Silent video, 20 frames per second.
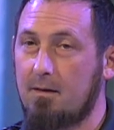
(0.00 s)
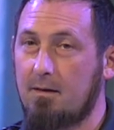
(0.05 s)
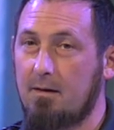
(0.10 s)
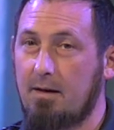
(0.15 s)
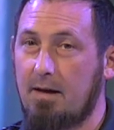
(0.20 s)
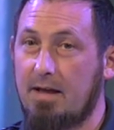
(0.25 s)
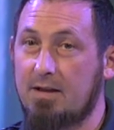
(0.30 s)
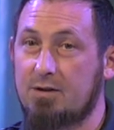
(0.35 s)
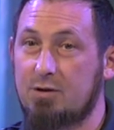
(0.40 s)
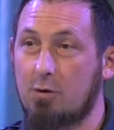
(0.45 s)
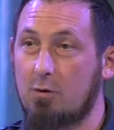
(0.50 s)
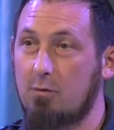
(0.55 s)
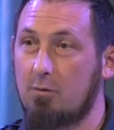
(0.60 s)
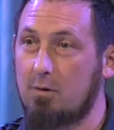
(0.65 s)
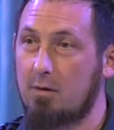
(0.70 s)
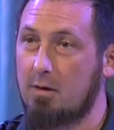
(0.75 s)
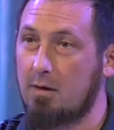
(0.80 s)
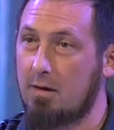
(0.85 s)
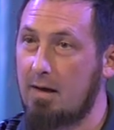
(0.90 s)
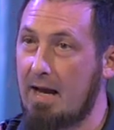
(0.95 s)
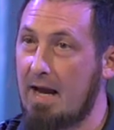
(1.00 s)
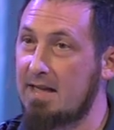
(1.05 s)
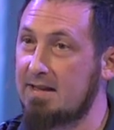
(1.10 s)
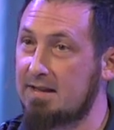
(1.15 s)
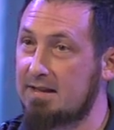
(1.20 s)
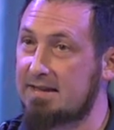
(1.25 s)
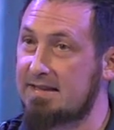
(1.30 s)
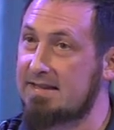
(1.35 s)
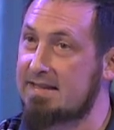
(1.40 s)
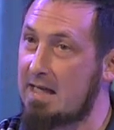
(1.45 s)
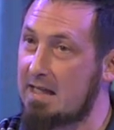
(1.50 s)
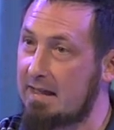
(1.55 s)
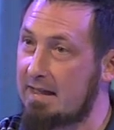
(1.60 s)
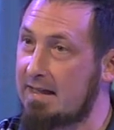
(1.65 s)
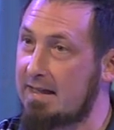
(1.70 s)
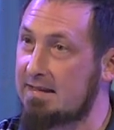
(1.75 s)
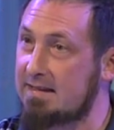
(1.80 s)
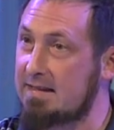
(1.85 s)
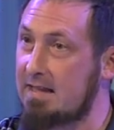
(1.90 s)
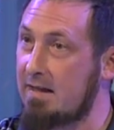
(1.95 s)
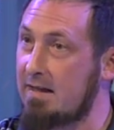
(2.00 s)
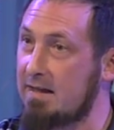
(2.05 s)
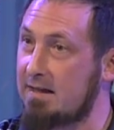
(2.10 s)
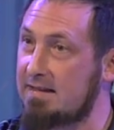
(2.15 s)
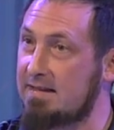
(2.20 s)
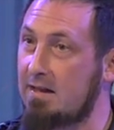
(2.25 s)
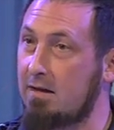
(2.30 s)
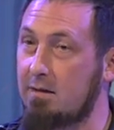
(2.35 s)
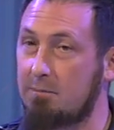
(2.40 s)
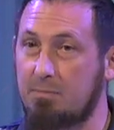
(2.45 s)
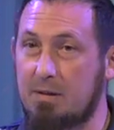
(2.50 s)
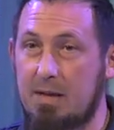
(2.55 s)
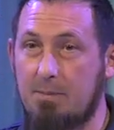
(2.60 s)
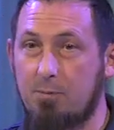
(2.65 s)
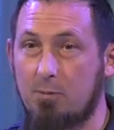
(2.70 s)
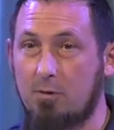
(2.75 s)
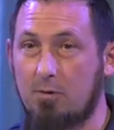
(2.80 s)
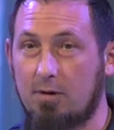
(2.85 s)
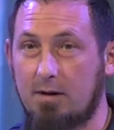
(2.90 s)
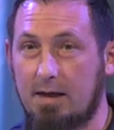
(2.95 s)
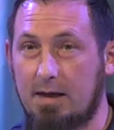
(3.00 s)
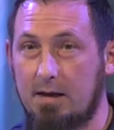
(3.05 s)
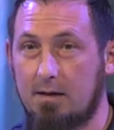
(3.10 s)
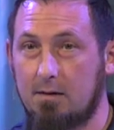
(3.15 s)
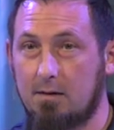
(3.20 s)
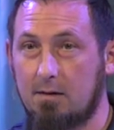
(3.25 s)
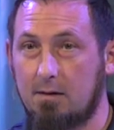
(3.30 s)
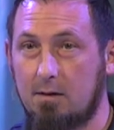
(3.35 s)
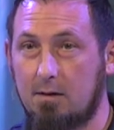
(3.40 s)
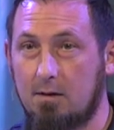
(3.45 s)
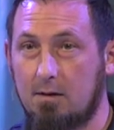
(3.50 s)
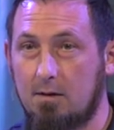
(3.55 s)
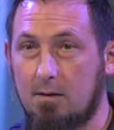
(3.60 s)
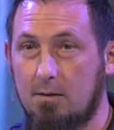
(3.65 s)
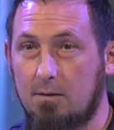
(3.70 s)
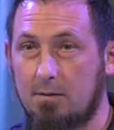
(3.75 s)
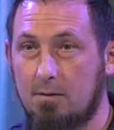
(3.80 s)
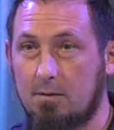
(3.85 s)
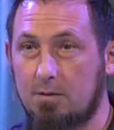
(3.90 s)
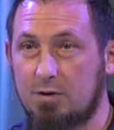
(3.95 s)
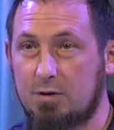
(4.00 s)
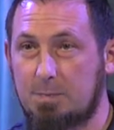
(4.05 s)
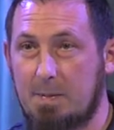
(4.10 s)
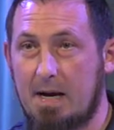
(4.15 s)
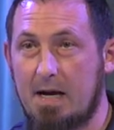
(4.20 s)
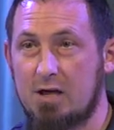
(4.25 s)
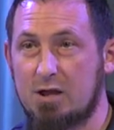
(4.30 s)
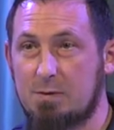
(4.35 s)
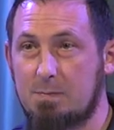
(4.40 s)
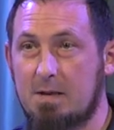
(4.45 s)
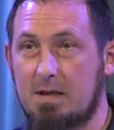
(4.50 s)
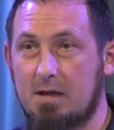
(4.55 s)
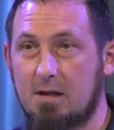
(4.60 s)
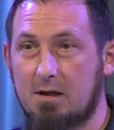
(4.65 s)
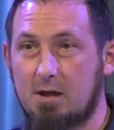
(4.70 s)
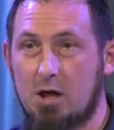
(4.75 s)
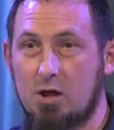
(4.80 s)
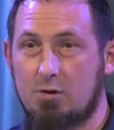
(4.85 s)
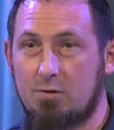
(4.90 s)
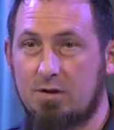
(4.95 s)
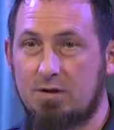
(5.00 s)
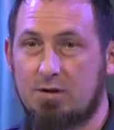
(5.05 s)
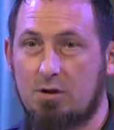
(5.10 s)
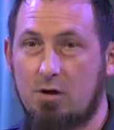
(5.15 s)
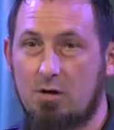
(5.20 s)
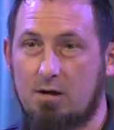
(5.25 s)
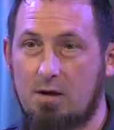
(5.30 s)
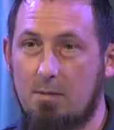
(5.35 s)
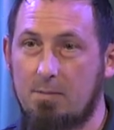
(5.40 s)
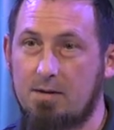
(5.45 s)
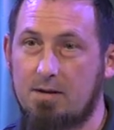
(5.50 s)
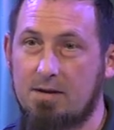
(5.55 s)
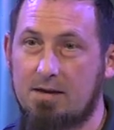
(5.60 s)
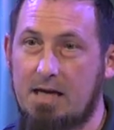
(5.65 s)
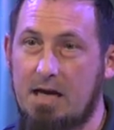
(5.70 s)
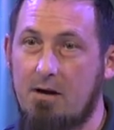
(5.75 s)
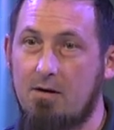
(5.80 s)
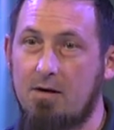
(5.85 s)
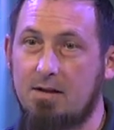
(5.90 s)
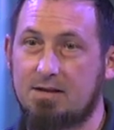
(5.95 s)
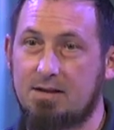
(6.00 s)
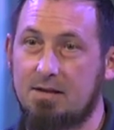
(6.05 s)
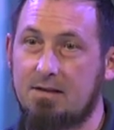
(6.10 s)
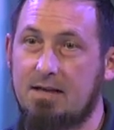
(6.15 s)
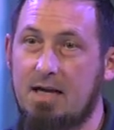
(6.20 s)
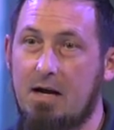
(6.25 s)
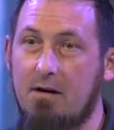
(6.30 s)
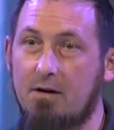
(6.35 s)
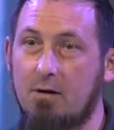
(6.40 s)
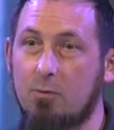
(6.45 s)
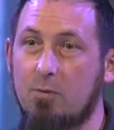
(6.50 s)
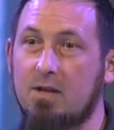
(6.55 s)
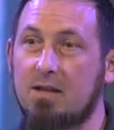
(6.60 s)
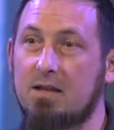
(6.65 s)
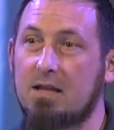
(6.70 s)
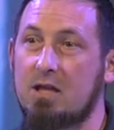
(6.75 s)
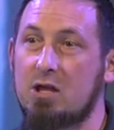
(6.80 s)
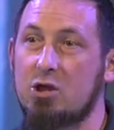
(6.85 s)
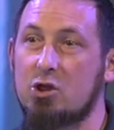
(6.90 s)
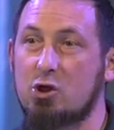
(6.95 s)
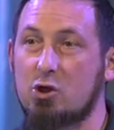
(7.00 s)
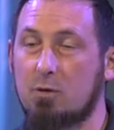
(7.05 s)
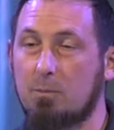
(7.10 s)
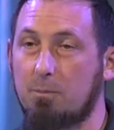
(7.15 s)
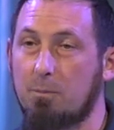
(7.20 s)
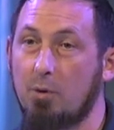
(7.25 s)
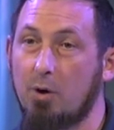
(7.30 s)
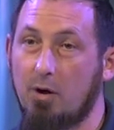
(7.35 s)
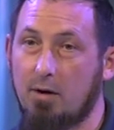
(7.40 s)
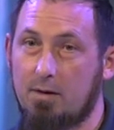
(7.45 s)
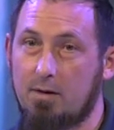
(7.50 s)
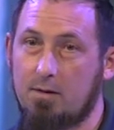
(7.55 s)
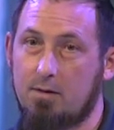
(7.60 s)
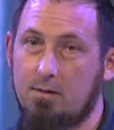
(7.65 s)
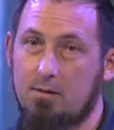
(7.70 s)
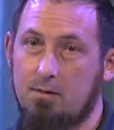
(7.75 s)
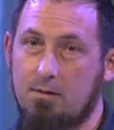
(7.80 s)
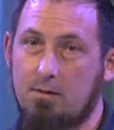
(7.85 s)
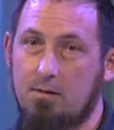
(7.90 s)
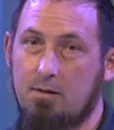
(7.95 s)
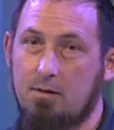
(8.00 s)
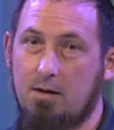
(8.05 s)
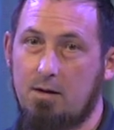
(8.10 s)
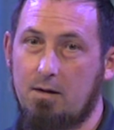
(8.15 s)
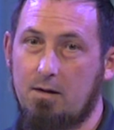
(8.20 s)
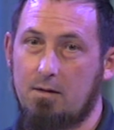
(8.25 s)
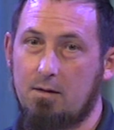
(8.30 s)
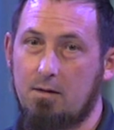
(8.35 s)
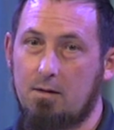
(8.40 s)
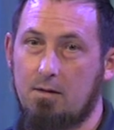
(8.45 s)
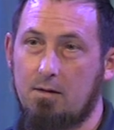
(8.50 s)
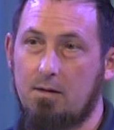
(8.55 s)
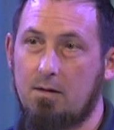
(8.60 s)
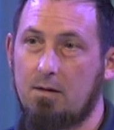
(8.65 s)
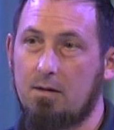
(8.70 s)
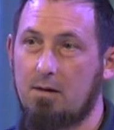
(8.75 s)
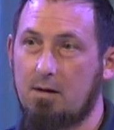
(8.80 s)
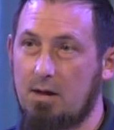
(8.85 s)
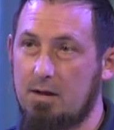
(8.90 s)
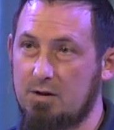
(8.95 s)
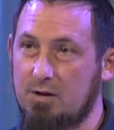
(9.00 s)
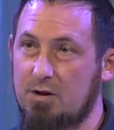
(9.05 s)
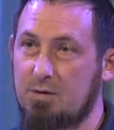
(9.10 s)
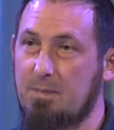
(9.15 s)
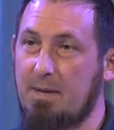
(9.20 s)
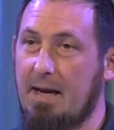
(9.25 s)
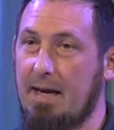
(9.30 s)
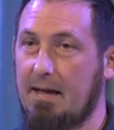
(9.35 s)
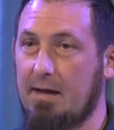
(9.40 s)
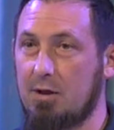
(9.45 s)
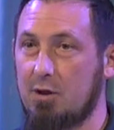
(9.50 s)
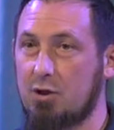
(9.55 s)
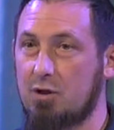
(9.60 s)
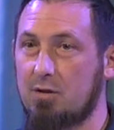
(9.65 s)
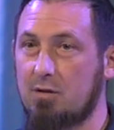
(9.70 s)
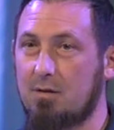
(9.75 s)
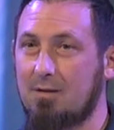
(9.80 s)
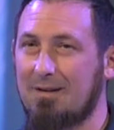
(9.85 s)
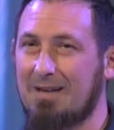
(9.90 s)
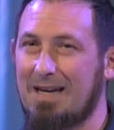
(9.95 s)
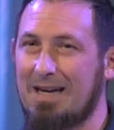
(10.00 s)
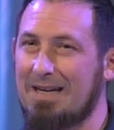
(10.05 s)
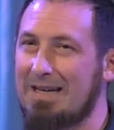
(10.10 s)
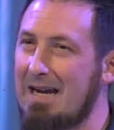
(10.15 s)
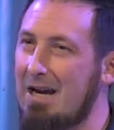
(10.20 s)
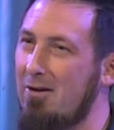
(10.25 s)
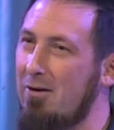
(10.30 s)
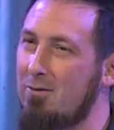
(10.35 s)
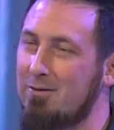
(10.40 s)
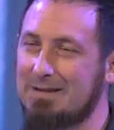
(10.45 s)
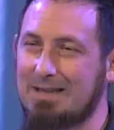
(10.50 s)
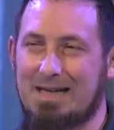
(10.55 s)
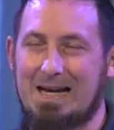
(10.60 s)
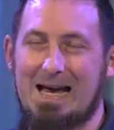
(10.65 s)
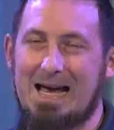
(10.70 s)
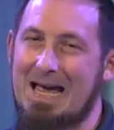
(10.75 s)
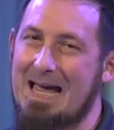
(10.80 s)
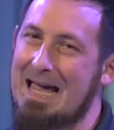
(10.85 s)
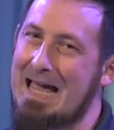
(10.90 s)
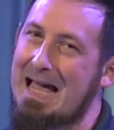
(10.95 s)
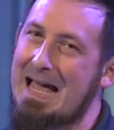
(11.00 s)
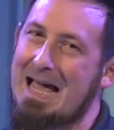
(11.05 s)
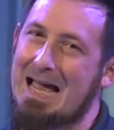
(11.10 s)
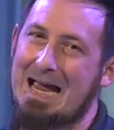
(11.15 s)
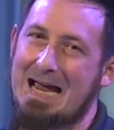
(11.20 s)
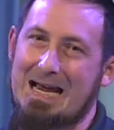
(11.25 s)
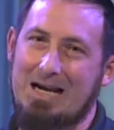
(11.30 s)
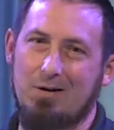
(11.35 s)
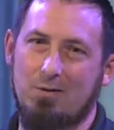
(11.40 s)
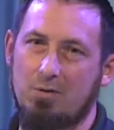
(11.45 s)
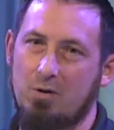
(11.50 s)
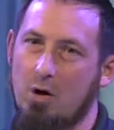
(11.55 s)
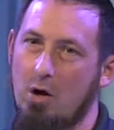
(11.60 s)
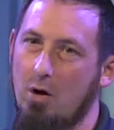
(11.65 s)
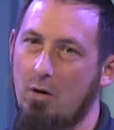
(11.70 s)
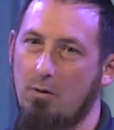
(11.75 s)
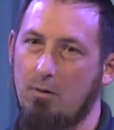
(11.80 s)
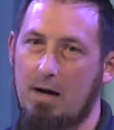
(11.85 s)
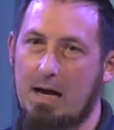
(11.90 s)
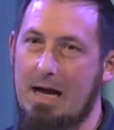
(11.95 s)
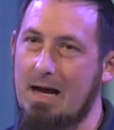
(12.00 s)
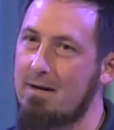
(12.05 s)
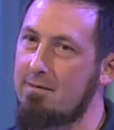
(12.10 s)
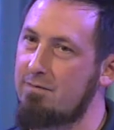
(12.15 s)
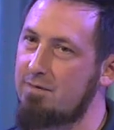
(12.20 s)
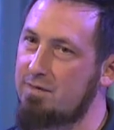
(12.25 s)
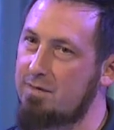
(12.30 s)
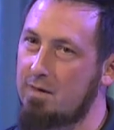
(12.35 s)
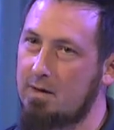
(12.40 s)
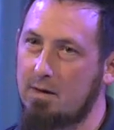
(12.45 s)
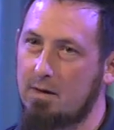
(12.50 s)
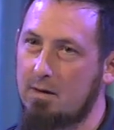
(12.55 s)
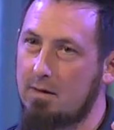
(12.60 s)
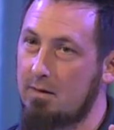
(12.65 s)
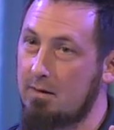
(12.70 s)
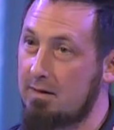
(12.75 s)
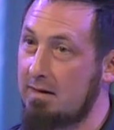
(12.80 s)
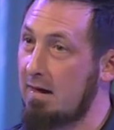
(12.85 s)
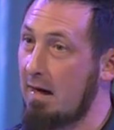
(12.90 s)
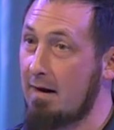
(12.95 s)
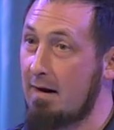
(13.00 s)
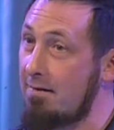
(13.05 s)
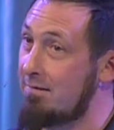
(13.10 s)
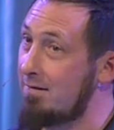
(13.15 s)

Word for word: And so, as it's selling and selling and selling, people in Spanish speaking countries started coming to Gary and said, Gary, we need your book in Spanish. And Gary was like, ah, I don't know. I've yeah, I have a